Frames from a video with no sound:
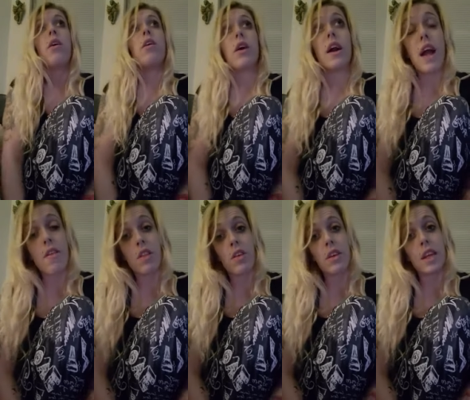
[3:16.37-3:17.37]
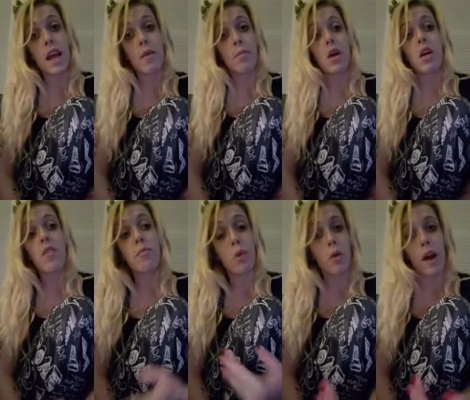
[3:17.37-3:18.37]
you're gonna have a certain type
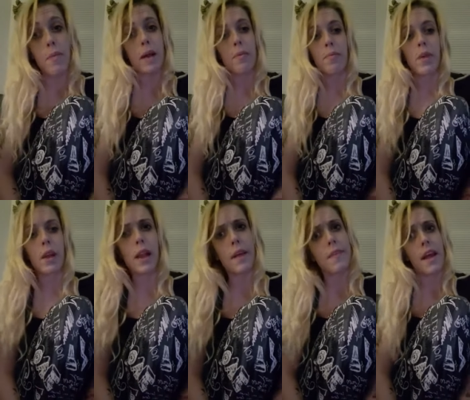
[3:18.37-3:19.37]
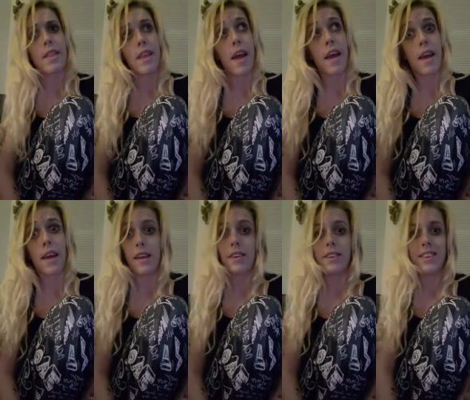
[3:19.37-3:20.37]
of programming. Like they
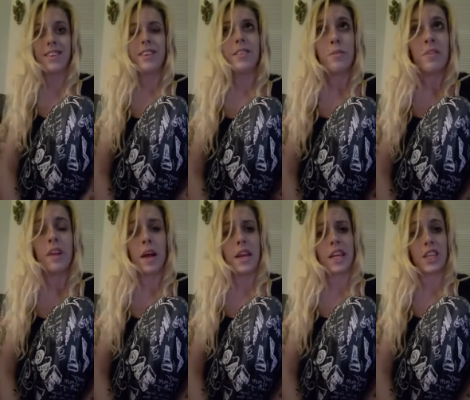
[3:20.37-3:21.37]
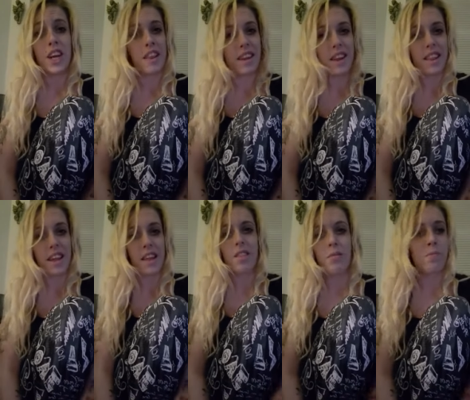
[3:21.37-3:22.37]
say, addiction is a
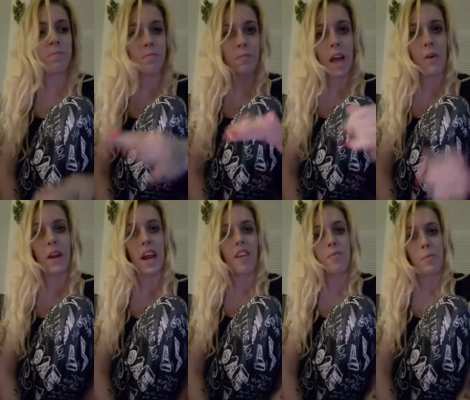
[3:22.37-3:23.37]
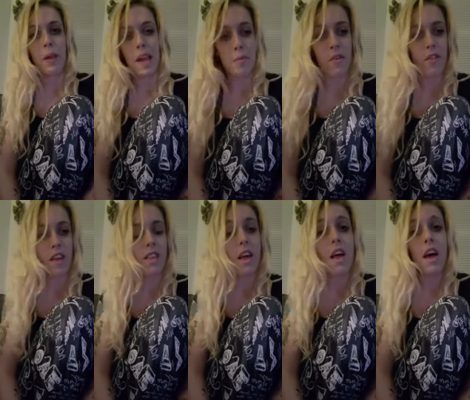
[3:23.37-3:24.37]
disease I don't care if people hate me for
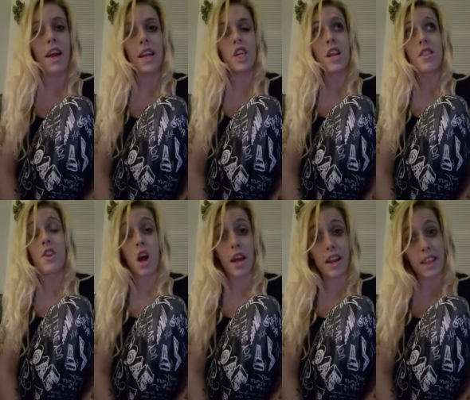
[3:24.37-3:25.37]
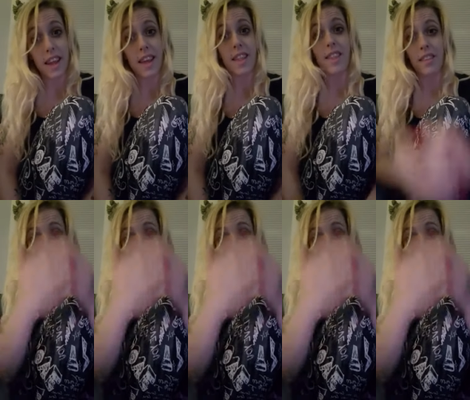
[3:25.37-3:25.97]
this. Addiction is not a disease,